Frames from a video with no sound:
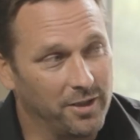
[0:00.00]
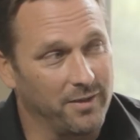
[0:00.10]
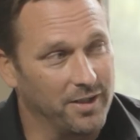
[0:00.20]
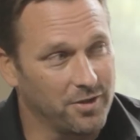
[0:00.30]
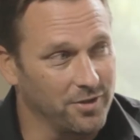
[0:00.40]

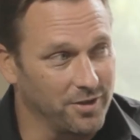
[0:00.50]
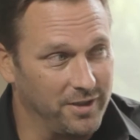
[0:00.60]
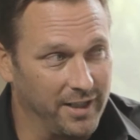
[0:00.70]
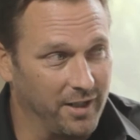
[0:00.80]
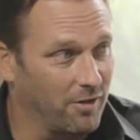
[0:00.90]
interventions can
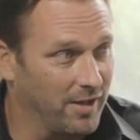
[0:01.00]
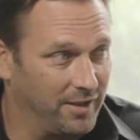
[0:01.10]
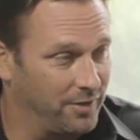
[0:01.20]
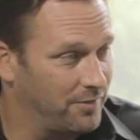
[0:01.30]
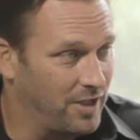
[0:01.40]
take all
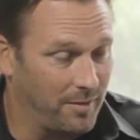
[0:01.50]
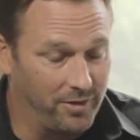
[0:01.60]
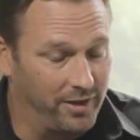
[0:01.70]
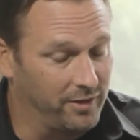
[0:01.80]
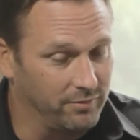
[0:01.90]
kinds of
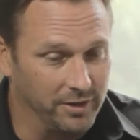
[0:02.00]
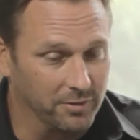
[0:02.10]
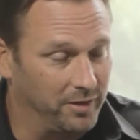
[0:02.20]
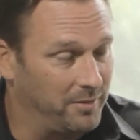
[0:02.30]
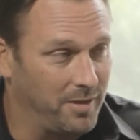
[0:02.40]
shapes. They could
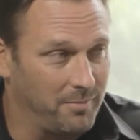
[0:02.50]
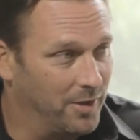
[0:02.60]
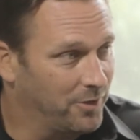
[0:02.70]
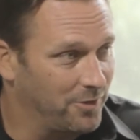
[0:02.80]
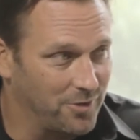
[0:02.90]
literally be
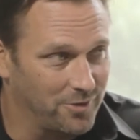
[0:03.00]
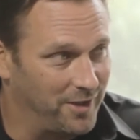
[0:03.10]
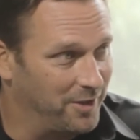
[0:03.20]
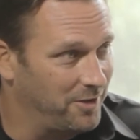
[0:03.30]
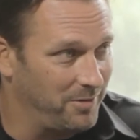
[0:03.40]
messages,
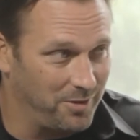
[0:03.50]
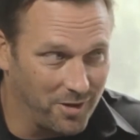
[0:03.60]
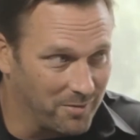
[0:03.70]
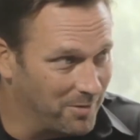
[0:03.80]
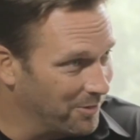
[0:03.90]
they could be
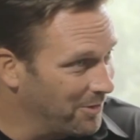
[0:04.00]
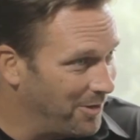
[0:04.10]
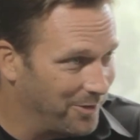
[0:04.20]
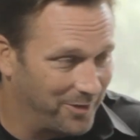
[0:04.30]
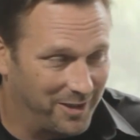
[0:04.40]
drug
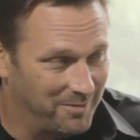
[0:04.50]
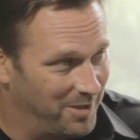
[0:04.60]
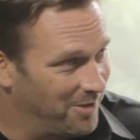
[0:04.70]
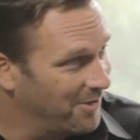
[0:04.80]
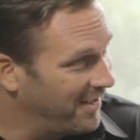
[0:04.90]
protocols, they could
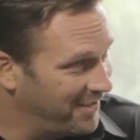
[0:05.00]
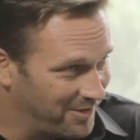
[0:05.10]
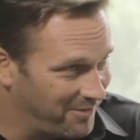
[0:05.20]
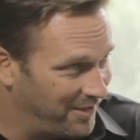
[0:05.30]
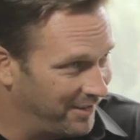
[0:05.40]
be all
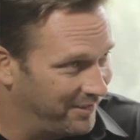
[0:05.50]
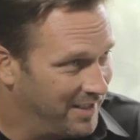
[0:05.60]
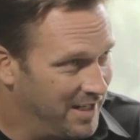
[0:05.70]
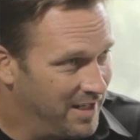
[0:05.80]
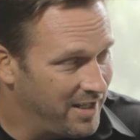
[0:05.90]
kinds of things.
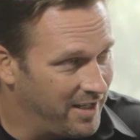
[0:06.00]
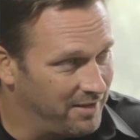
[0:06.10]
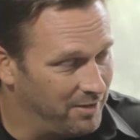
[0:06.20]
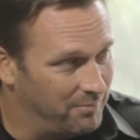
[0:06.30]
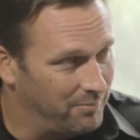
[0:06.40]

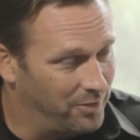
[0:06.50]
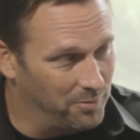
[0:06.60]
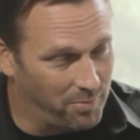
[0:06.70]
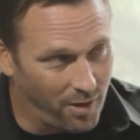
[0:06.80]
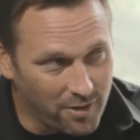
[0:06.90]
And
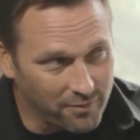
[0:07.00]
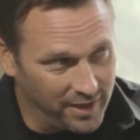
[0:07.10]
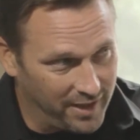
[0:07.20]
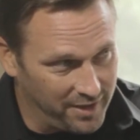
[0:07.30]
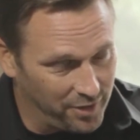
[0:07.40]
so part of
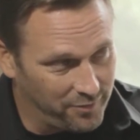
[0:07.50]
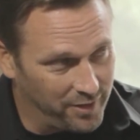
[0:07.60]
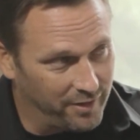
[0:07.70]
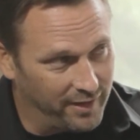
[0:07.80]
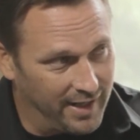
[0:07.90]
the idea is
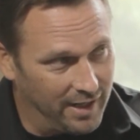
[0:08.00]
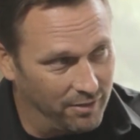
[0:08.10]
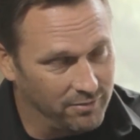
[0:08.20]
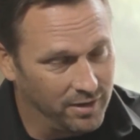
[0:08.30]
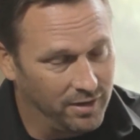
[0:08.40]
figuring
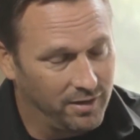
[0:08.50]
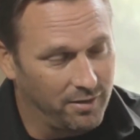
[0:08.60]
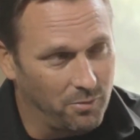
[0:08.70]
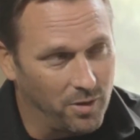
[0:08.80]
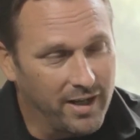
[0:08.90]
out
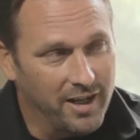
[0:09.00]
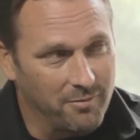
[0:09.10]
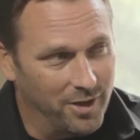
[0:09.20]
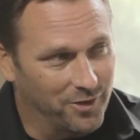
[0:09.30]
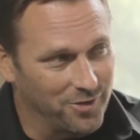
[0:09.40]
what kind
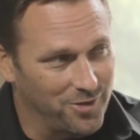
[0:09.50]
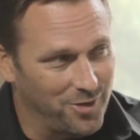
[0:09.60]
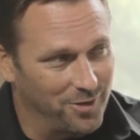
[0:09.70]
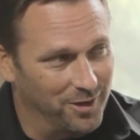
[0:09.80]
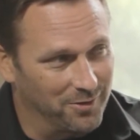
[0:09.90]
of message do
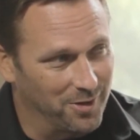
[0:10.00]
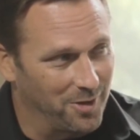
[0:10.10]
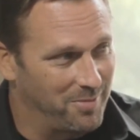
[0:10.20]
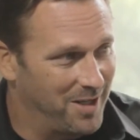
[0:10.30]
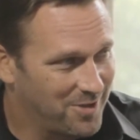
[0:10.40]
you deliver to
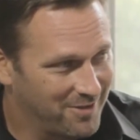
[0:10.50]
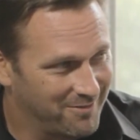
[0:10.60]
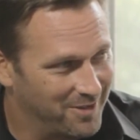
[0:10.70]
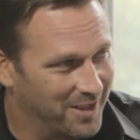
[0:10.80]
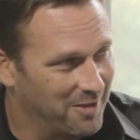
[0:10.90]
the patient,
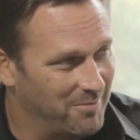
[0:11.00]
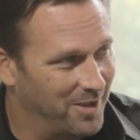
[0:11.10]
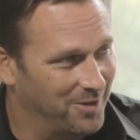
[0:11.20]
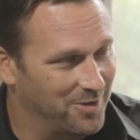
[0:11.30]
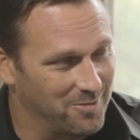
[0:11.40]
what kind of
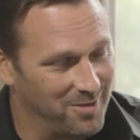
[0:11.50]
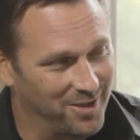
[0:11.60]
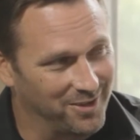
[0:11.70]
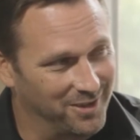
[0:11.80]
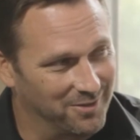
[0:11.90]
message is
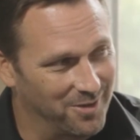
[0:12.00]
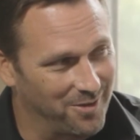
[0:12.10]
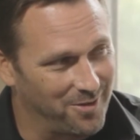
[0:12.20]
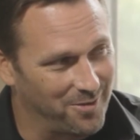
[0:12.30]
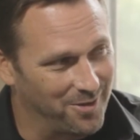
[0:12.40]
best
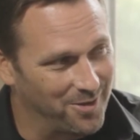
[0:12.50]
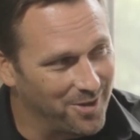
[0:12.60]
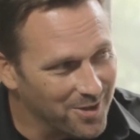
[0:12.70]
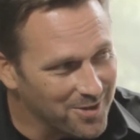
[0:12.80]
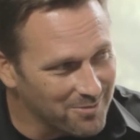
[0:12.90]
delivered through the
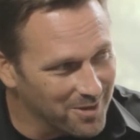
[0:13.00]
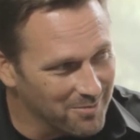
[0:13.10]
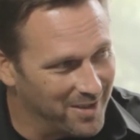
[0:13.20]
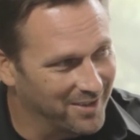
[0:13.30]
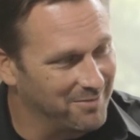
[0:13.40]
nurse,
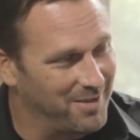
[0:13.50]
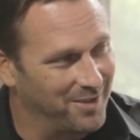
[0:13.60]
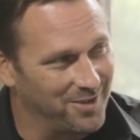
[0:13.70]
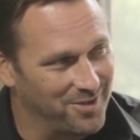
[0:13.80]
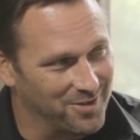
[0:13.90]
what best
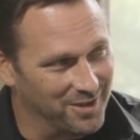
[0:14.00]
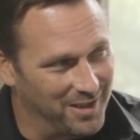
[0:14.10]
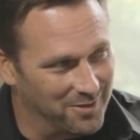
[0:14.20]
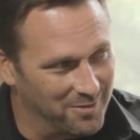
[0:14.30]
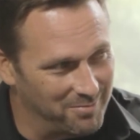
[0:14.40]
message is
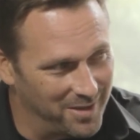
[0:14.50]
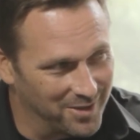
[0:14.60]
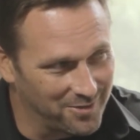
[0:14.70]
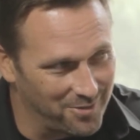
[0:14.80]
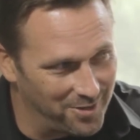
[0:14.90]
delivered
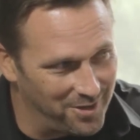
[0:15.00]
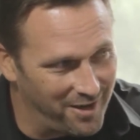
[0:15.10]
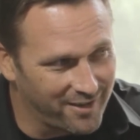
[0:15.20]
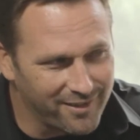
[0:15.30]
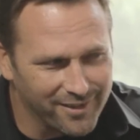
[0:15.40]
best through the
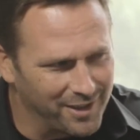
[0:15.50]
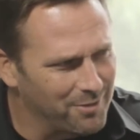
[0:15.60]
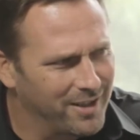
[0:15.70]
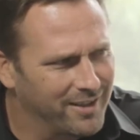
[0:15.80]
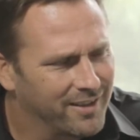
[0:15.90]
doctor. Is that right?